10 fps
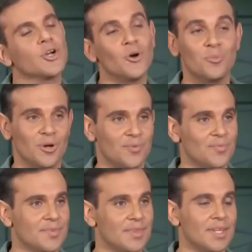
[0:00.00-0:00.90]
Gomer.
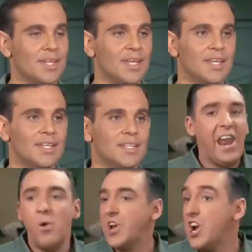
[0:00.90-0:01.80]
So you see,
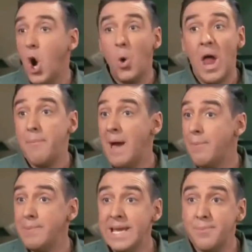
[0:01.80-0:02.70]
I don't care a whole lot
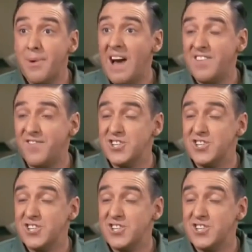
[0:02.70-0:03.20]
about being a private